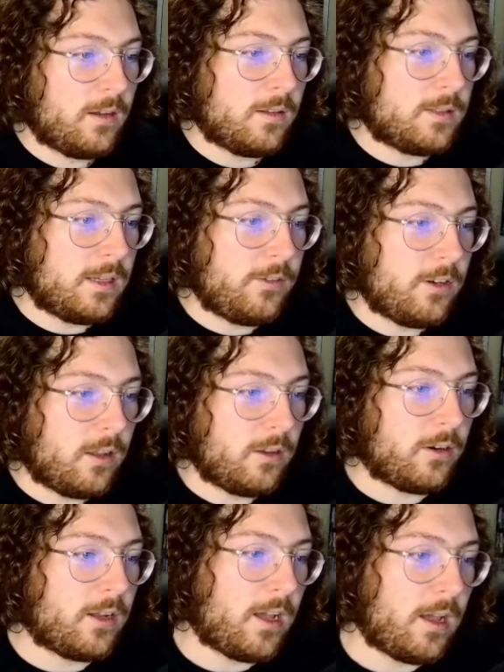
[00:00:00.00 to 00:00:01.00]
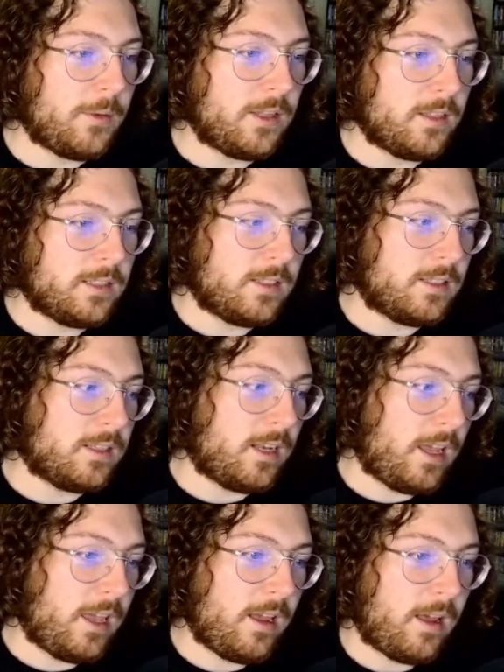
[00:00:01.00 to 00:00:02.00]
$70 copy listed
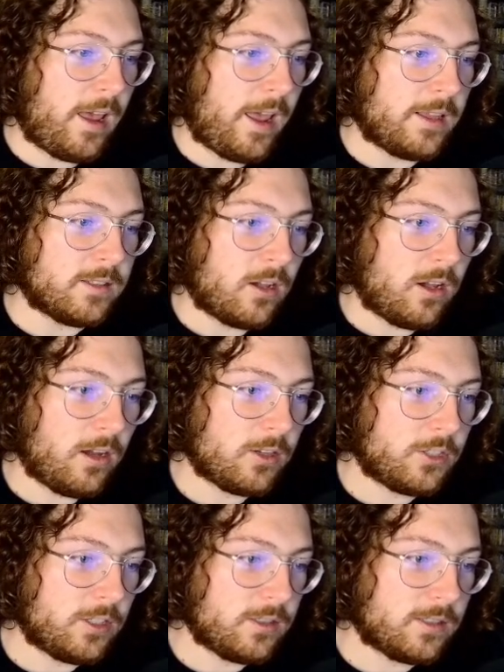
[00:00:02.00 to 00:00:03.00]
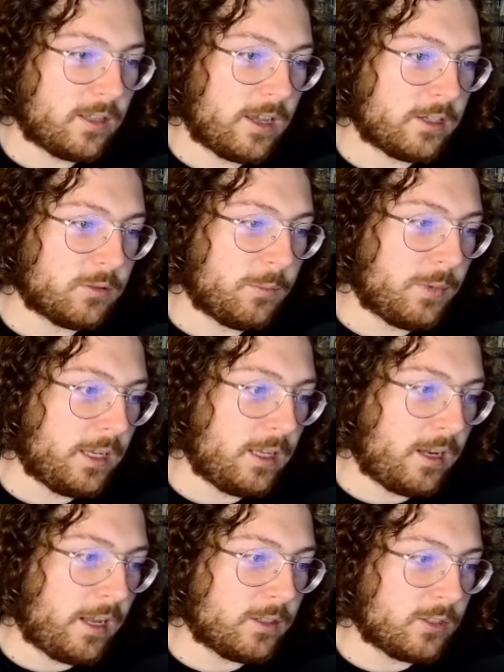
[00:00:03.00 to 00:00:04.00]
today as
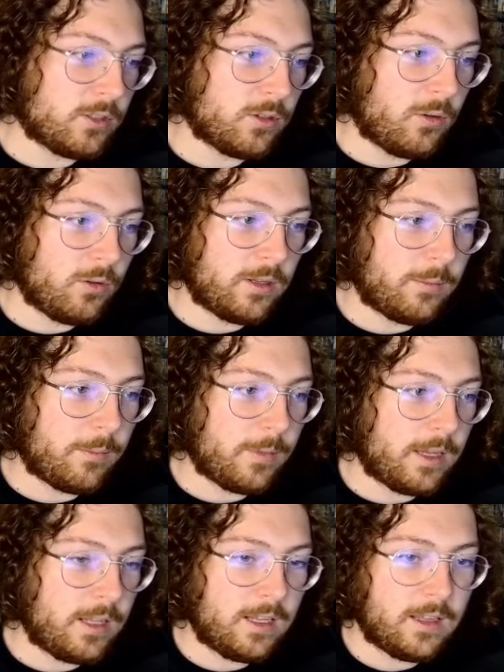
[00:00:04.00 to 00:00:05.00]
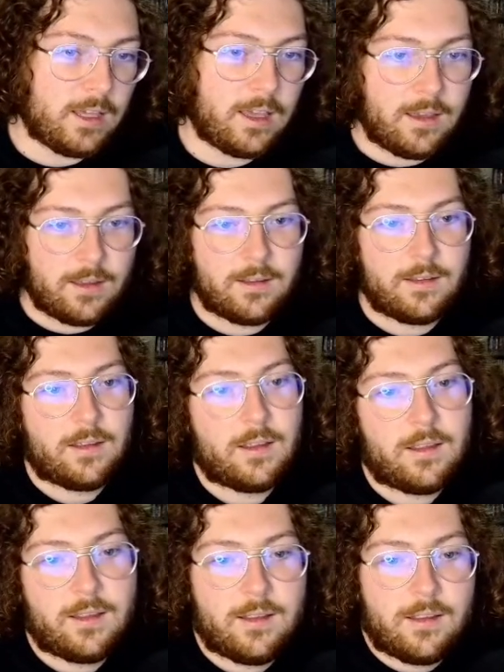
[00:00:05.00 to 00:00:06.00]
auction/bid and sold immediately?
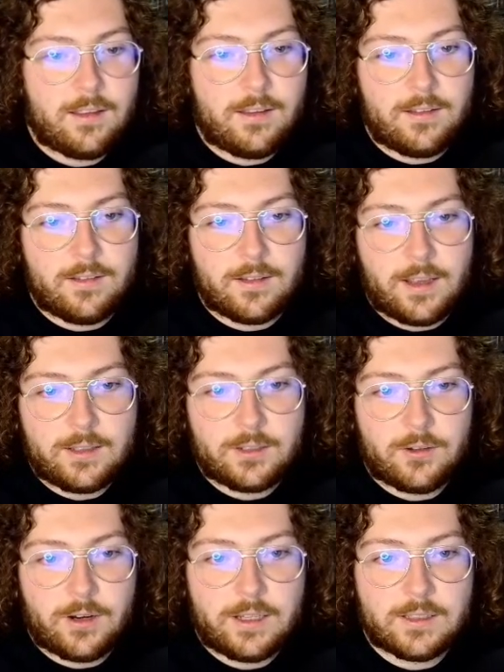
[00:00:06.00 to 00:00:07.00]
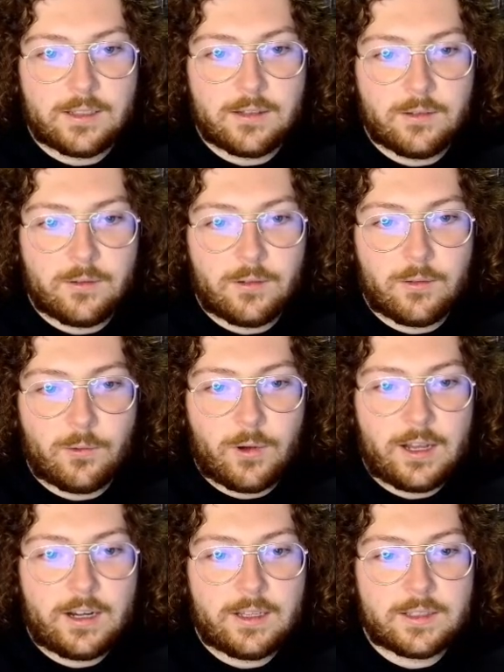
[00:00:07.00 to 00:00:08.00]
That's crazy.
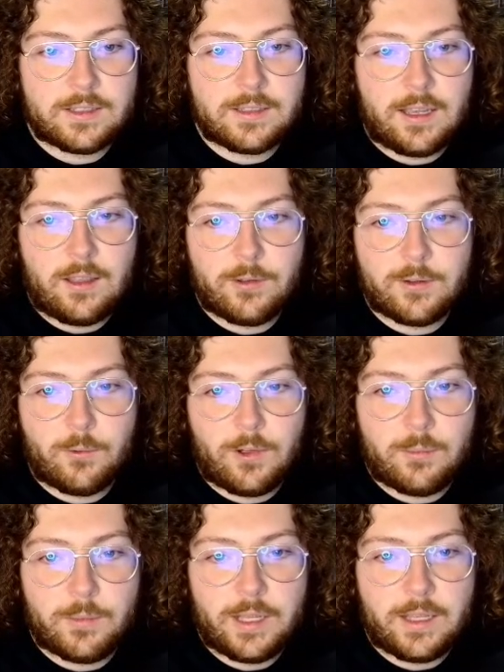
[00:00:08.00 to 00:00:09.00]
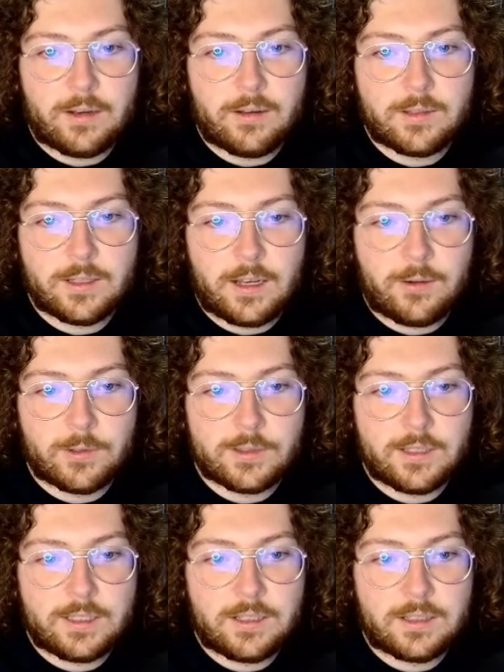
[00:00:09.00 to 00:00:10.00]
Why did it sell with one bid and it was
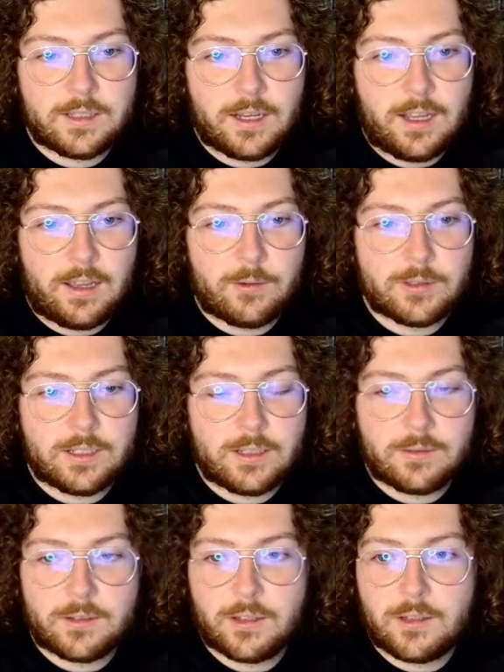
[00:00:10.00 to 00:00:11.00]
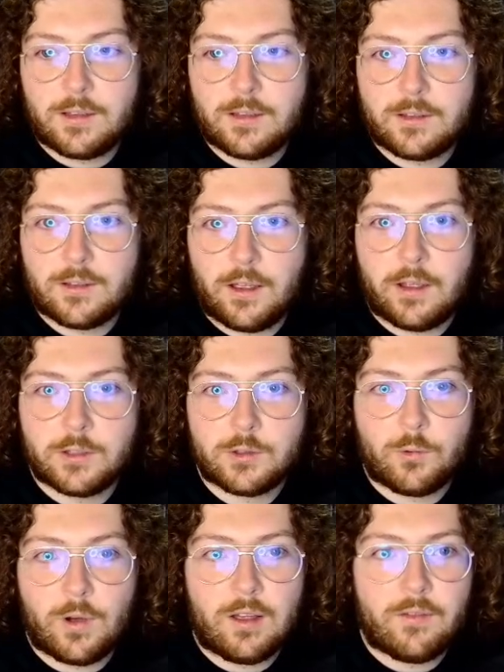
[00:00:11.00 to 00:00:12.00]
listed today? Was it a
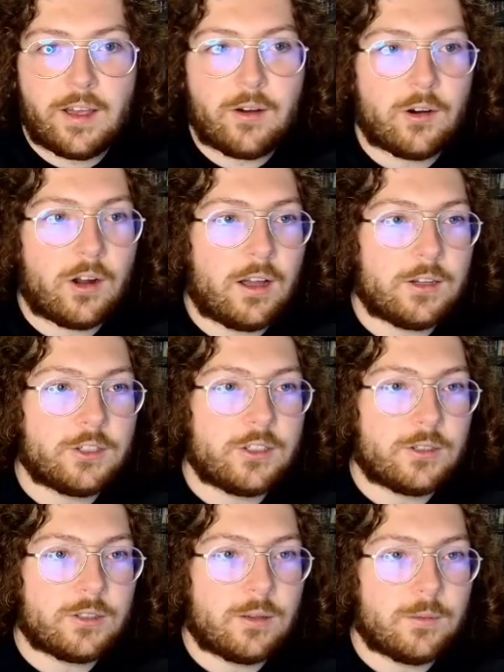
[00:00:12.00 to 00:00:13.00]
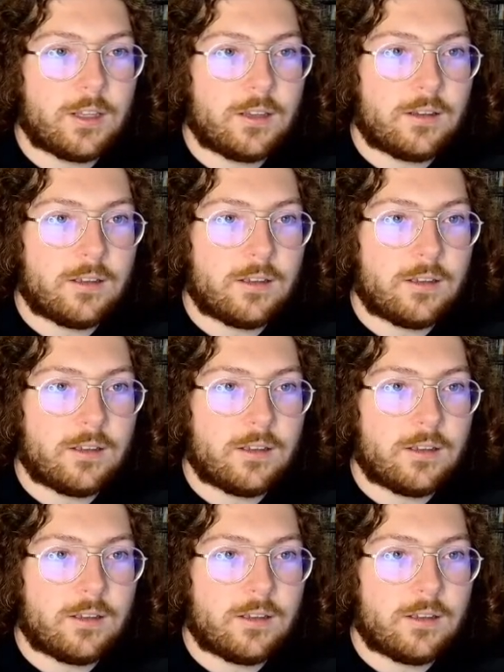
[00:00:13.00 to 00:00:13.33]
12-hour auction or something?